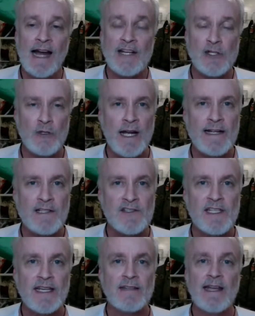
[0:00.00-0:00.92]
I do not
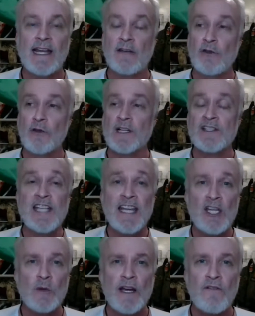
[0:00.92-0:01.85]
consent, and if you
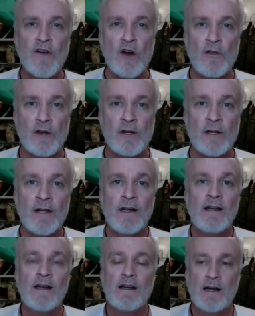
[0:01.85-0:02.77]
continue any further,
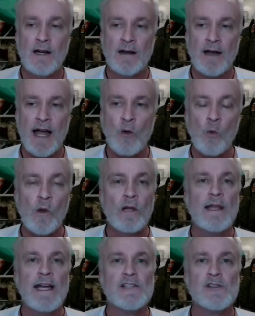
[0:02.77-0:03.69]
I
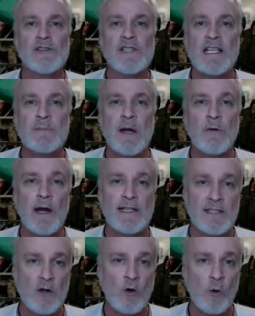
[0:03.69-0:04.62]
will exercise my
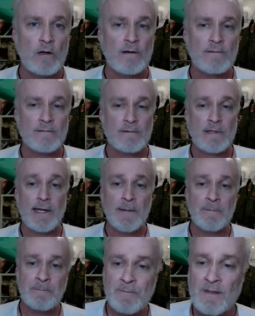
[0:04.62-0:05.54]
rights in court.
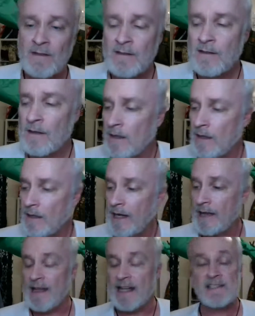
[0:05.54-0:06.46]
Okay,
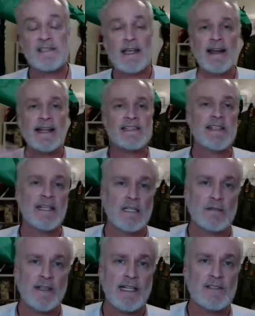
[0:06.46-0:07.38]
that's the
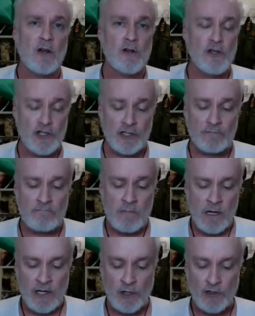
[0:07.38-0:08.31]
end of it. That's all you should
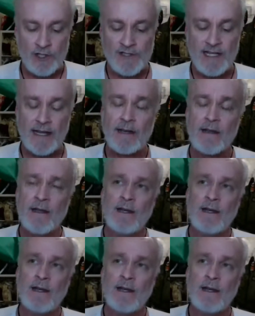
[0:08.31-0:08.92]
say.